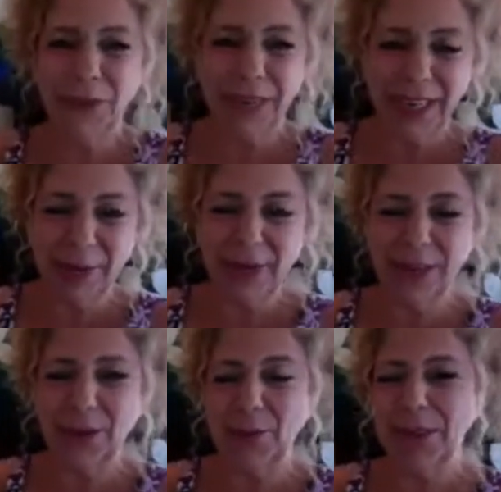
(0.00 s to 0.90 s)
collaborate
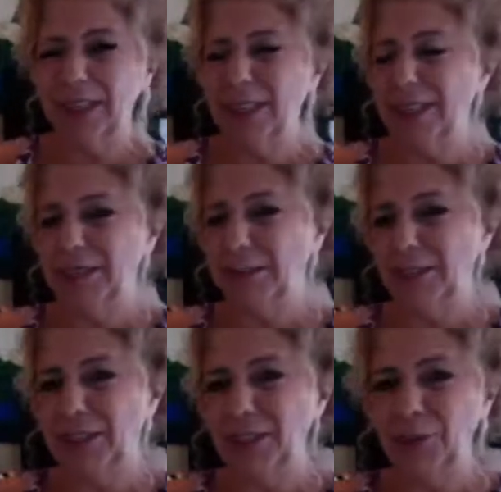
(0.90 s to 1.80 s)
a lot with
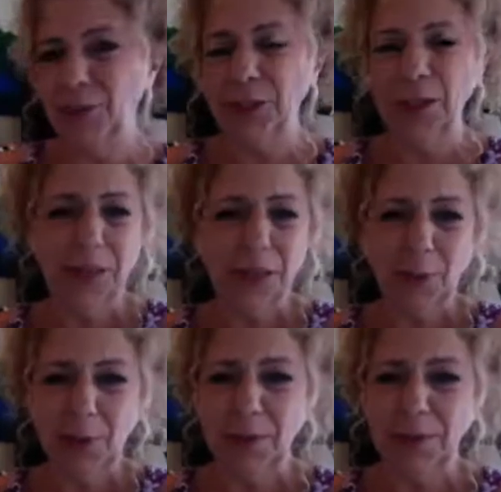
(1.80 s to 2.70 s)
children with learning
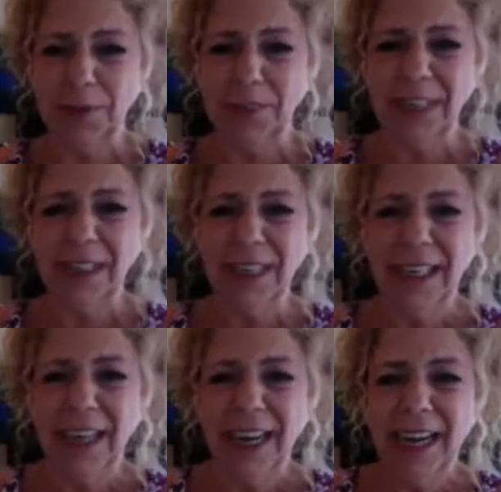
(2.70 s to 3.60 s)
problems
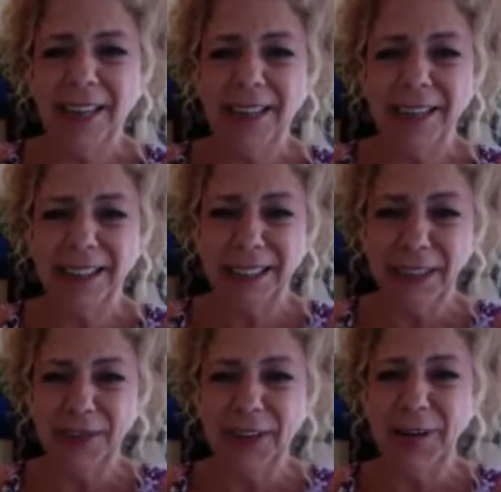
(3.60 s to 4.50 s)
and
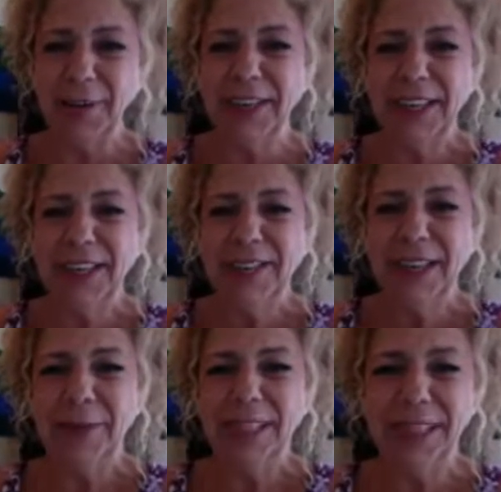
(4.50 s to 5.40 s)
identify with
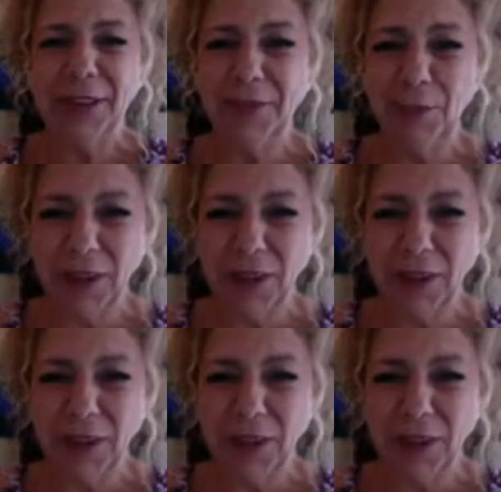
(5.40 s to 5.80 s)
that myself.